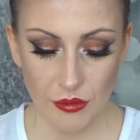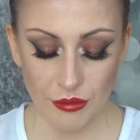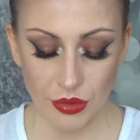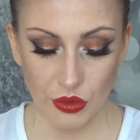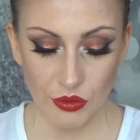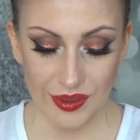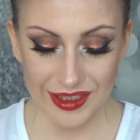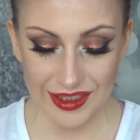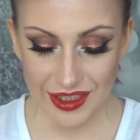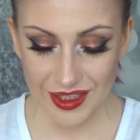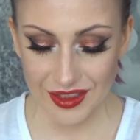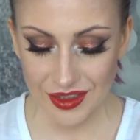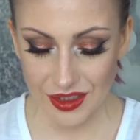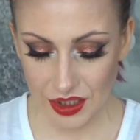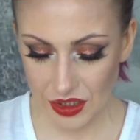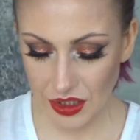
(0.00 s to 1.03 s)

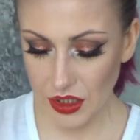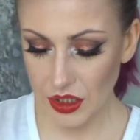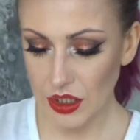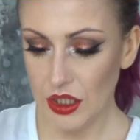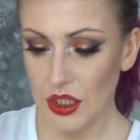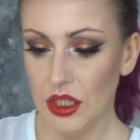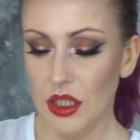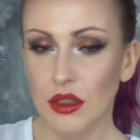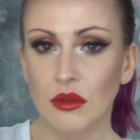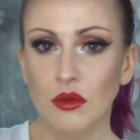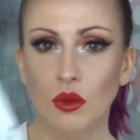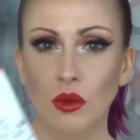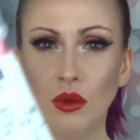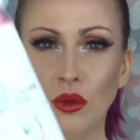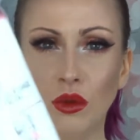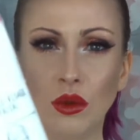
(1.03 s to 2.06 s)
brilliant.
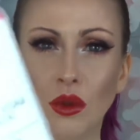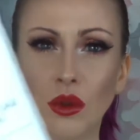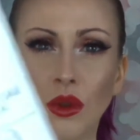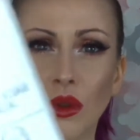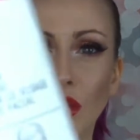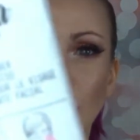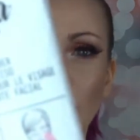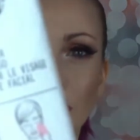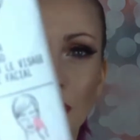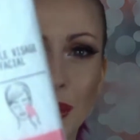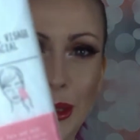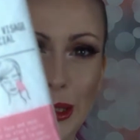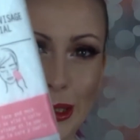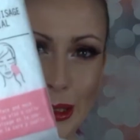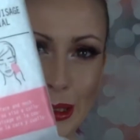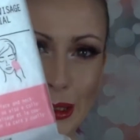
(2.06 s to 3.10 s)
Ooh,
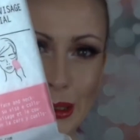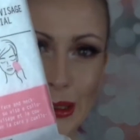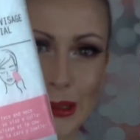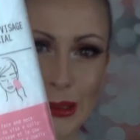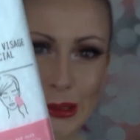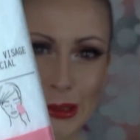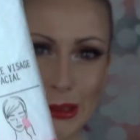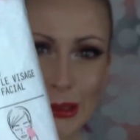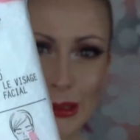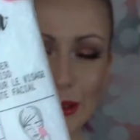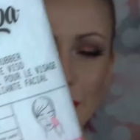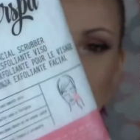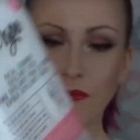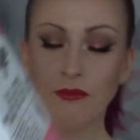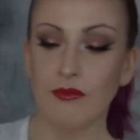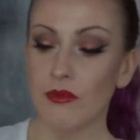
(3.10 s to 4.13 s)
what is this?
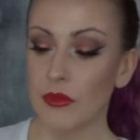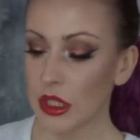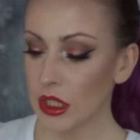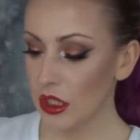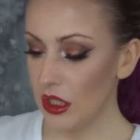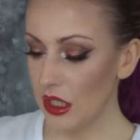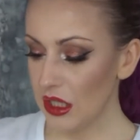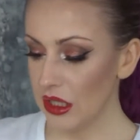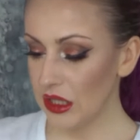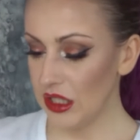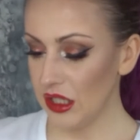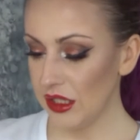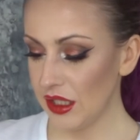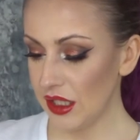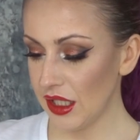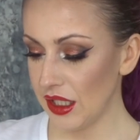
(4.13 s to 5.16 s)

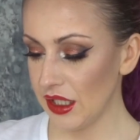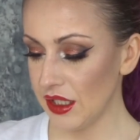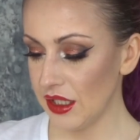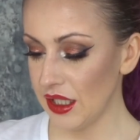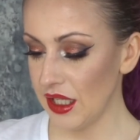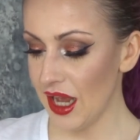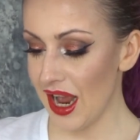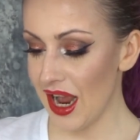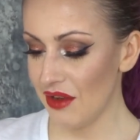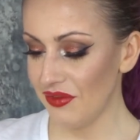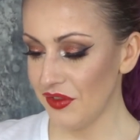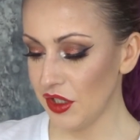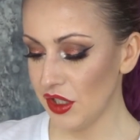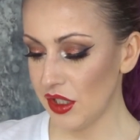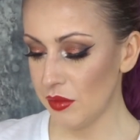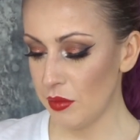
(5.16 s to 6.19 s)
This is the
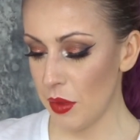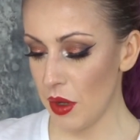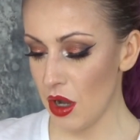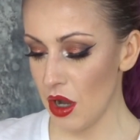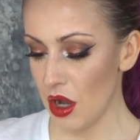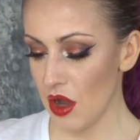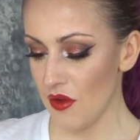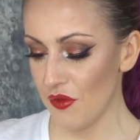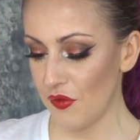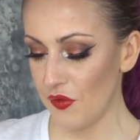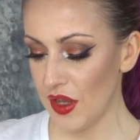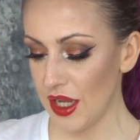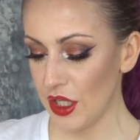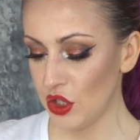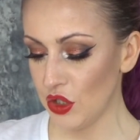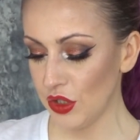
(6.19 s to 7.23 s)
After Spa
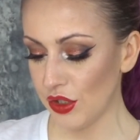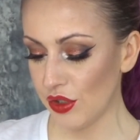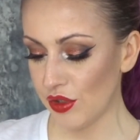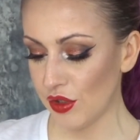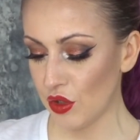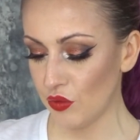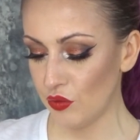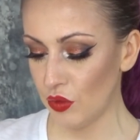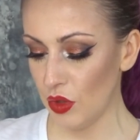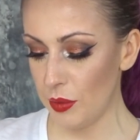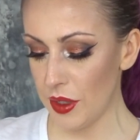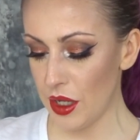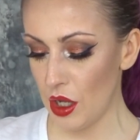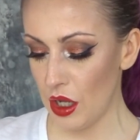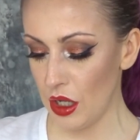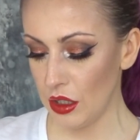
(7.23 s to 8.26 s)
Facial
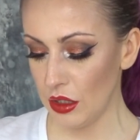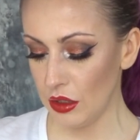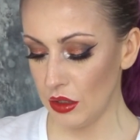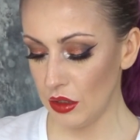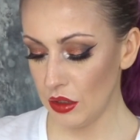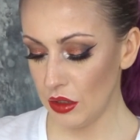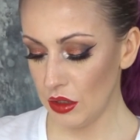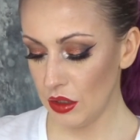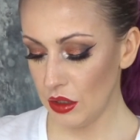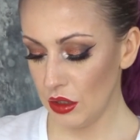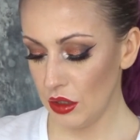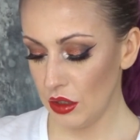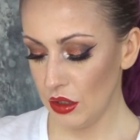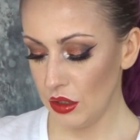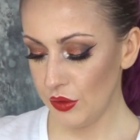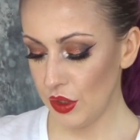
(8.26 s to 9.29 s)
Scrubber.
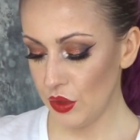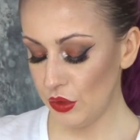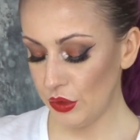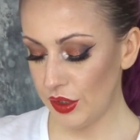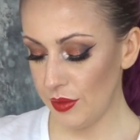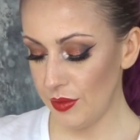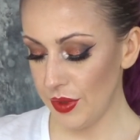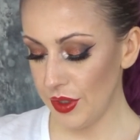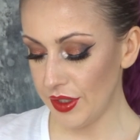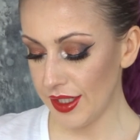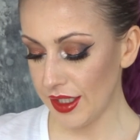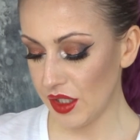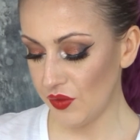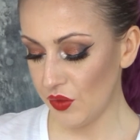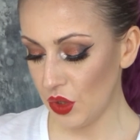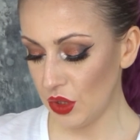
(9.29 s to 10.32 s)
The ultimate
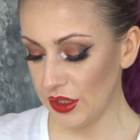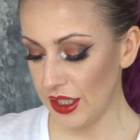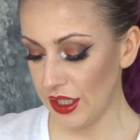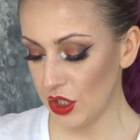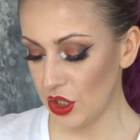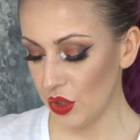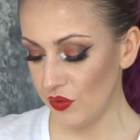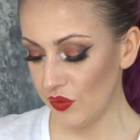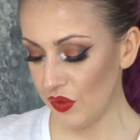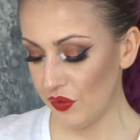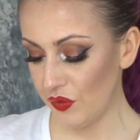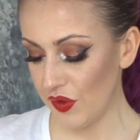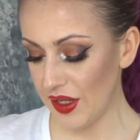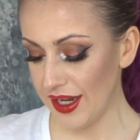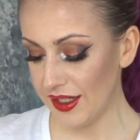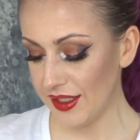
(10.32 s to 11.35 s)
exfoliation for
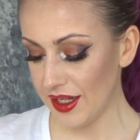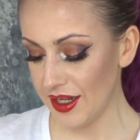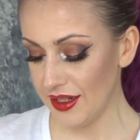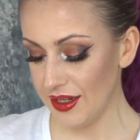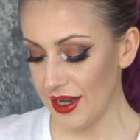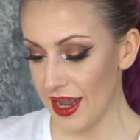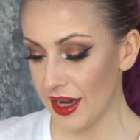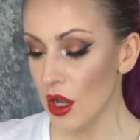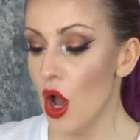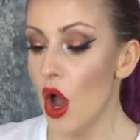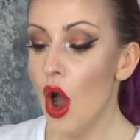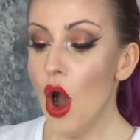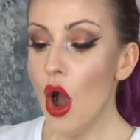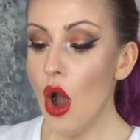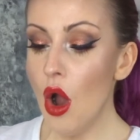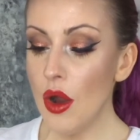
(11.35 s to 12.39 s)
face and neck.
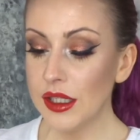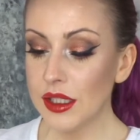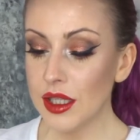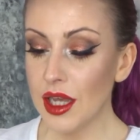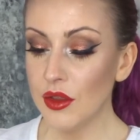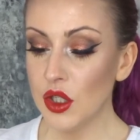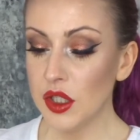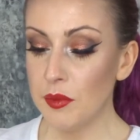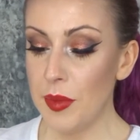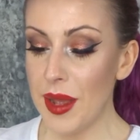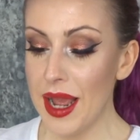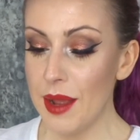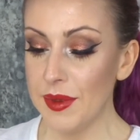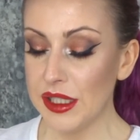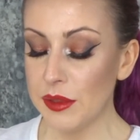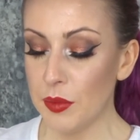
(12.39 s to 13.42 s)
Oh, it's like those
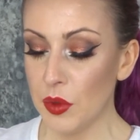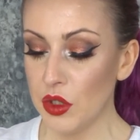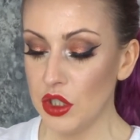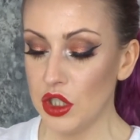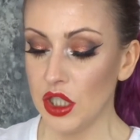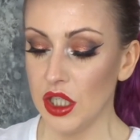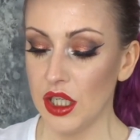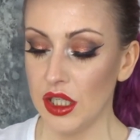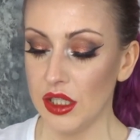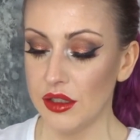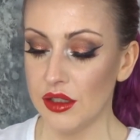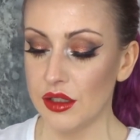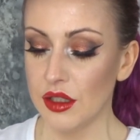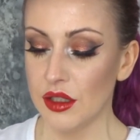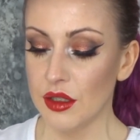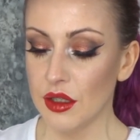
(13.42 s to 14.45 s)
baby
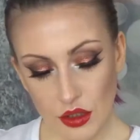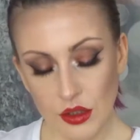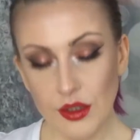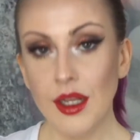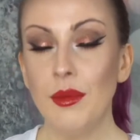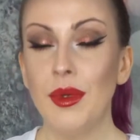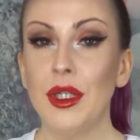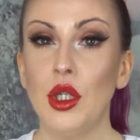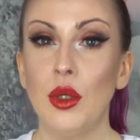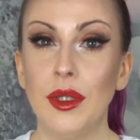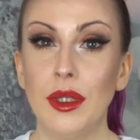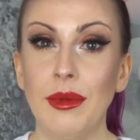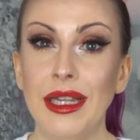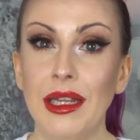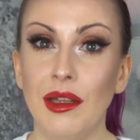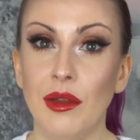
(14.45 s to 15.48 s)
sponges. Does anybody know what I
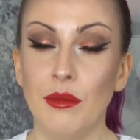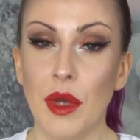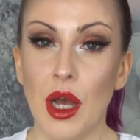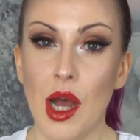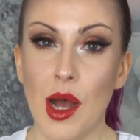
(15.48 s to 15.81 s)
mean?